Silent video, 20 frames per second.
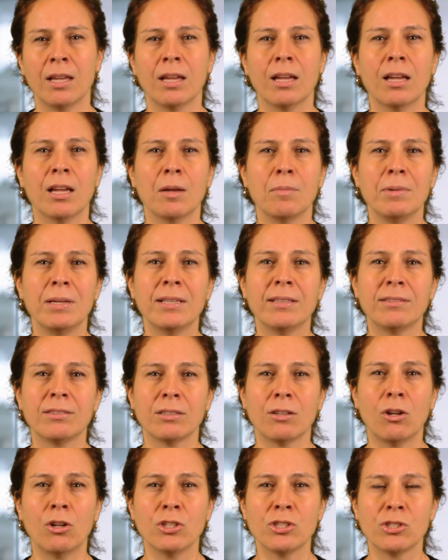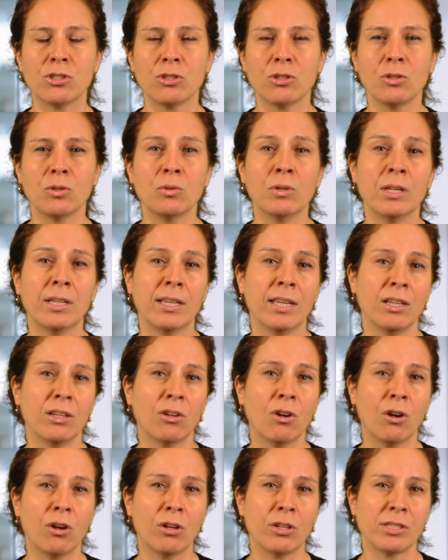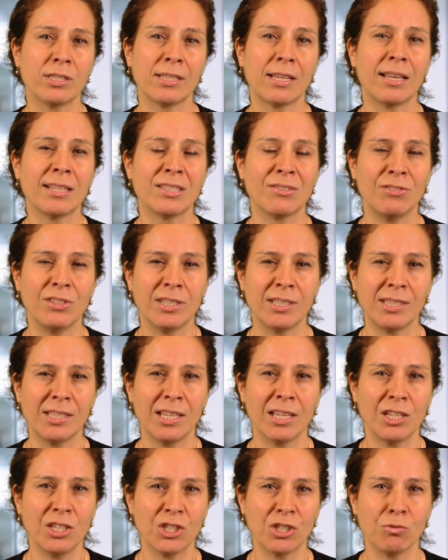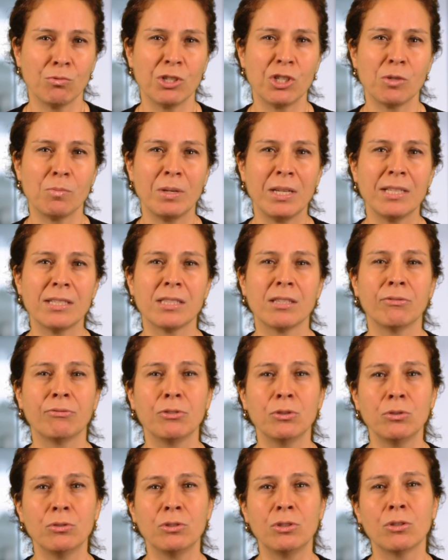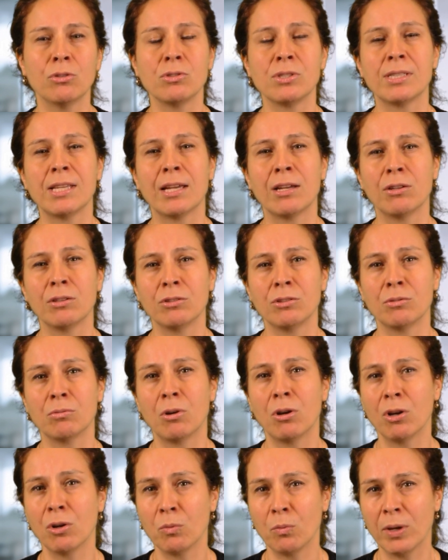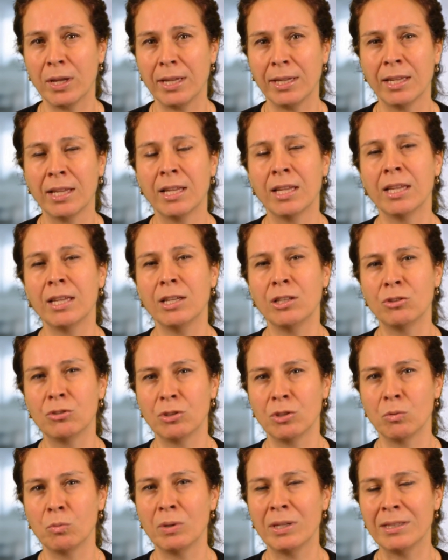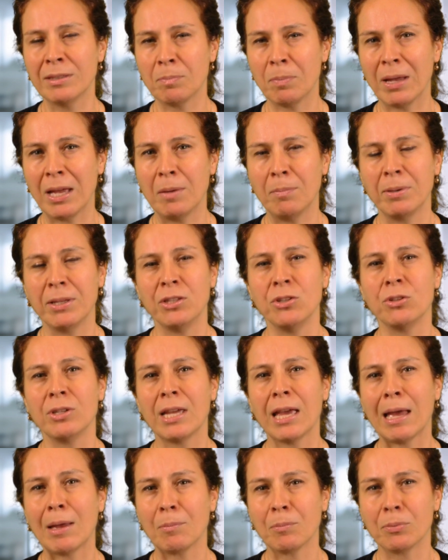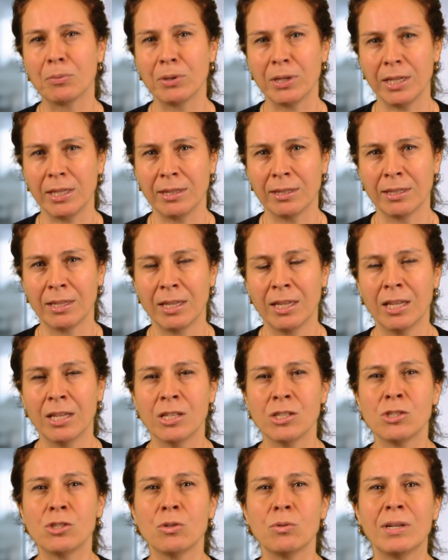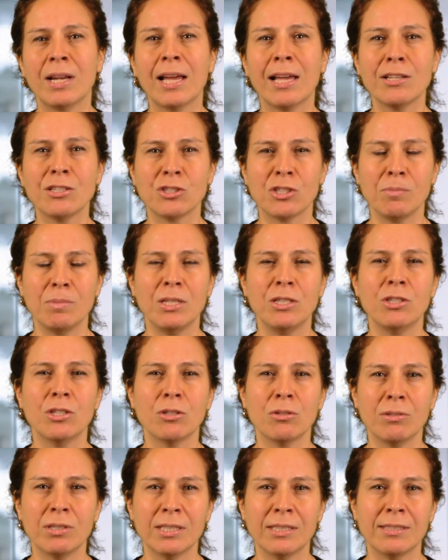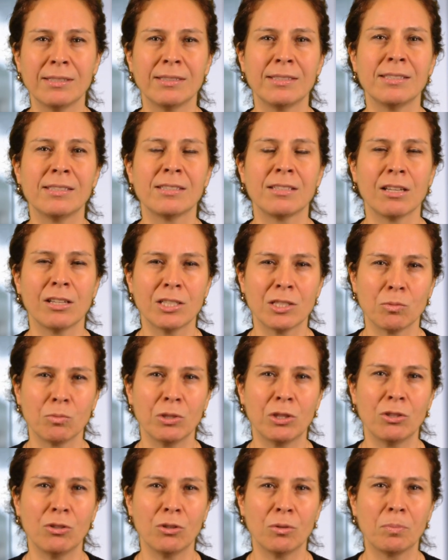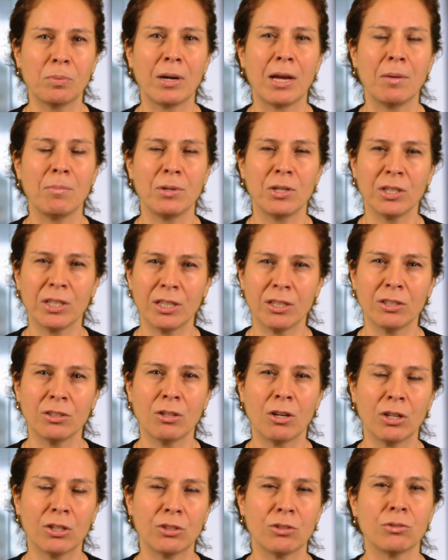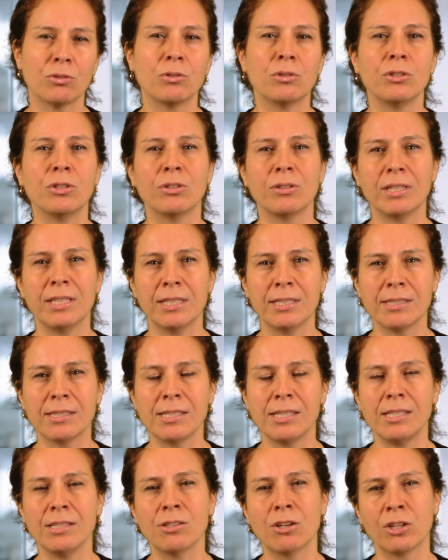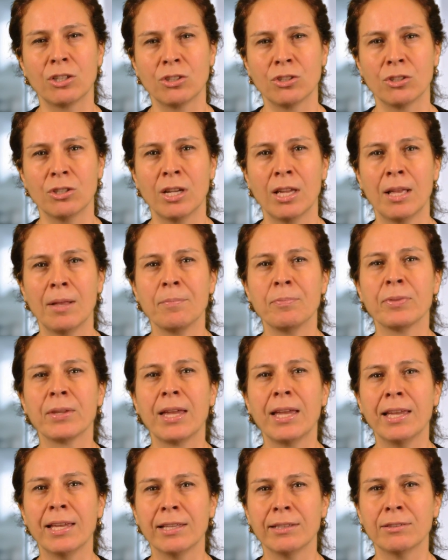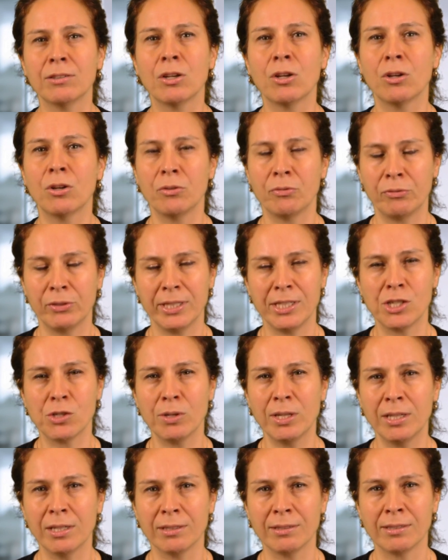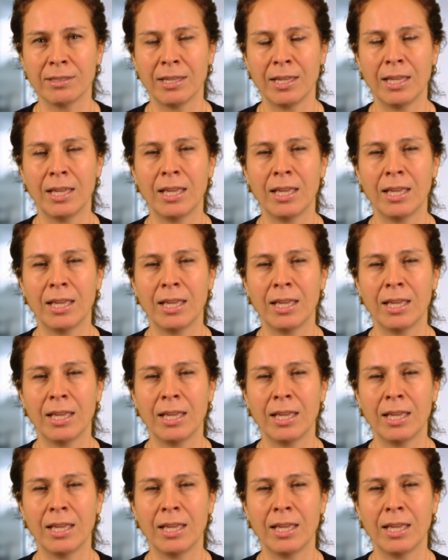Um, it also can cause asphyxiation, which means the food goes down the wrong way into the windpipe and you can't breathe. So it has to be noted, discussed with your primary care doctor or your ENT doctor, and hopefully treated.